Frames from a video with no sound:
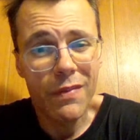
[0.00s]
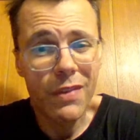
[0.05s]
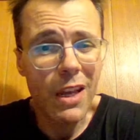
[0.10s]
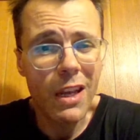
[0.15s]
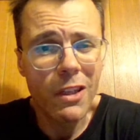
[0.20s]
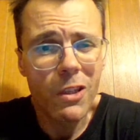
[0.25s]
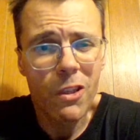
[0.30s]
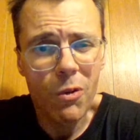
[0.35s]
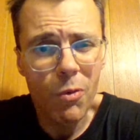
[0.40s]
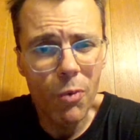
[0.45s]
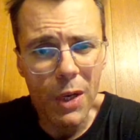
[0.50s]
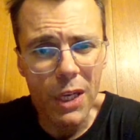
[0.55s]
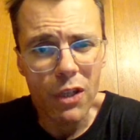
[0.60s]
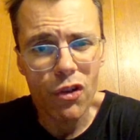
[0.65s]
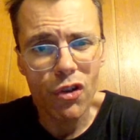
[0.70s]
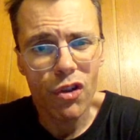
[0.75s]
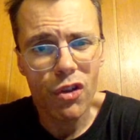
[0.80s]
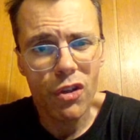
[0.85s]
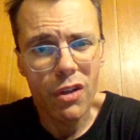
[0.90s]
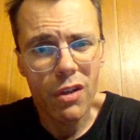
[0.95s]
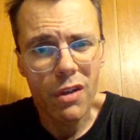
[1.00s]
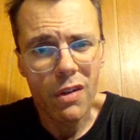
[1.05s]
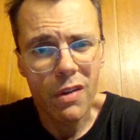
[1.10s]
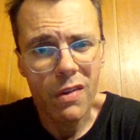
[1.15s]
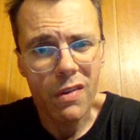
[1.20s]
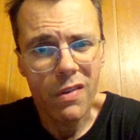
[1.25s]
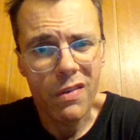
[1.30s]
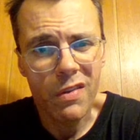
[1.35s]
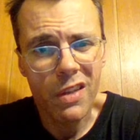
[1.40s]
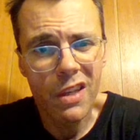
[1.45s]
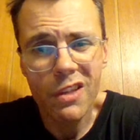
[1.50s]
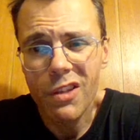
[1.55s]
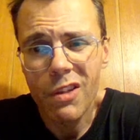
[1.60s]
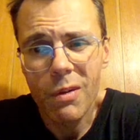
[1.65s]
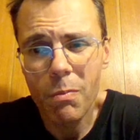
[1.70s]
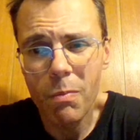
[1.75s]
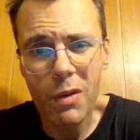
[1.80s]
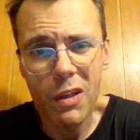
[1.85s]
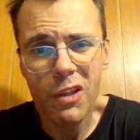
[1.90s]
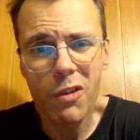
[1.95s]
They switch. They
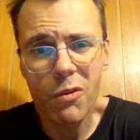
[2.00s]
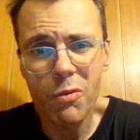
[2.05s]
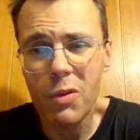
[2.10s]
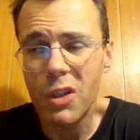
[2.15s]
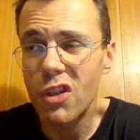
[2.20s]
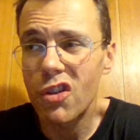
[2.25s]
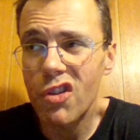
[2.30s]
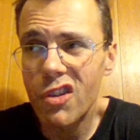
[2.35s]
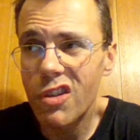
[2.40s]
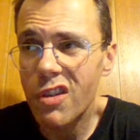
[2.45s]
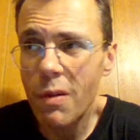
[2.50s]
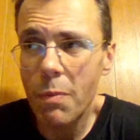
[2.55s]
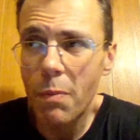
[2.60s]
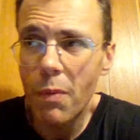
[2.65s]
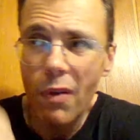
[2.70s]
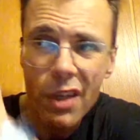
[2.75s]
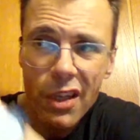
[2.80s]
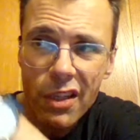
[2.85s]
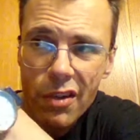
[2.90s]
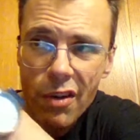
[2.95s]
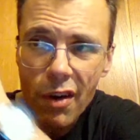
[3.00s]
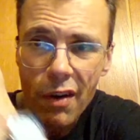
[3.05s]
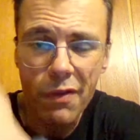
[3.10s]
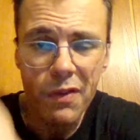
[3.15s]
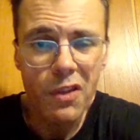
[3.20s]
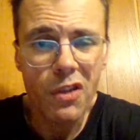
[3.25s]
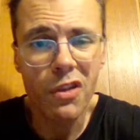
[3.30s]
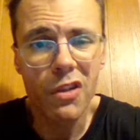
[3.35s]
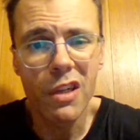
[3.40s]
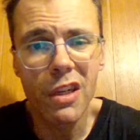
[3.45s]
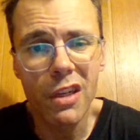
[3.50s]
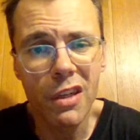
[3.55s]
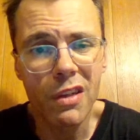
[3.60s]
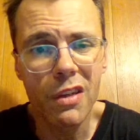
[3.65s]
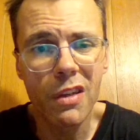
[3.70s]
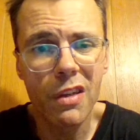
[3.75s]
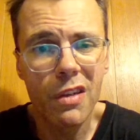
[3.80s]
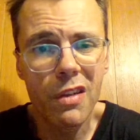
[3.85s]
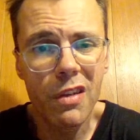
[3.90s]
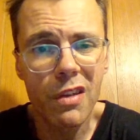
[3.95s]
simply switch. It's a police officer
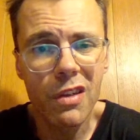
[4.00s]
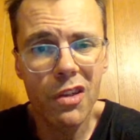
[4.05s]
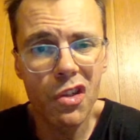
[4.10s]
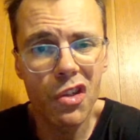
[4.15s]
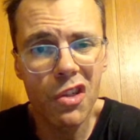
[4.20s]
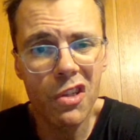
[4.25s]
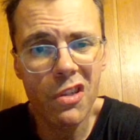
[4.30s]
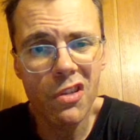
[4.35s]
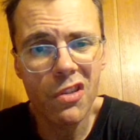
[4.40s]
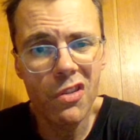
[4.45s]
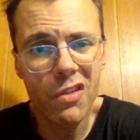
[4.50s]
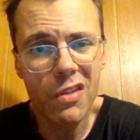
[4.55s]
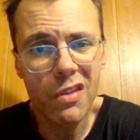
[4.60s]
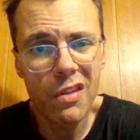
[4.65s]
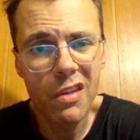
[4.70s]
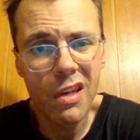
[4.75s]
here, just